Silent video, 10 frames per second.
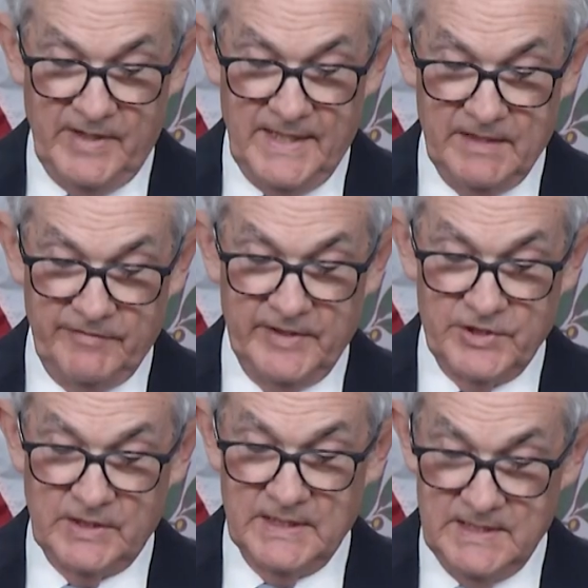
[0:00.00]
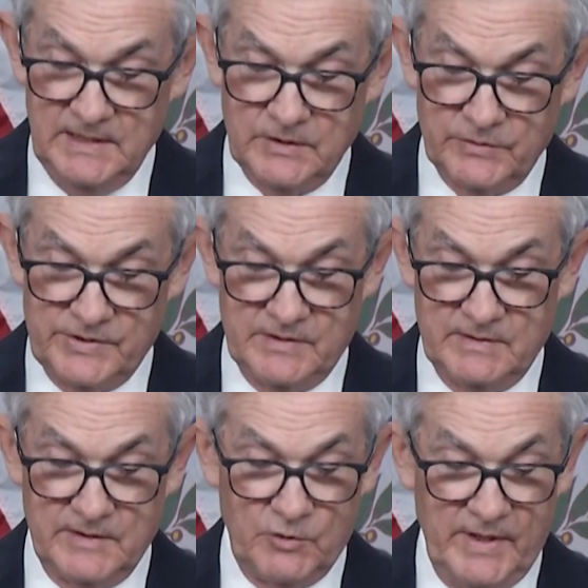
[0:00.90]
of high inflation continues,
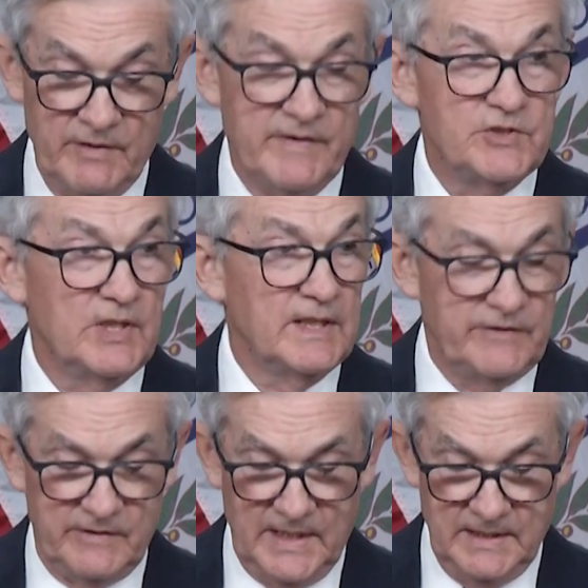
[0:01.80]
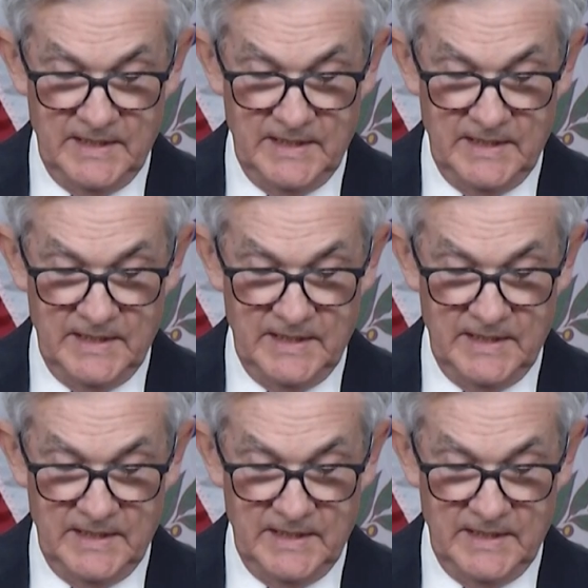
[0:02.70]
the greater the chance that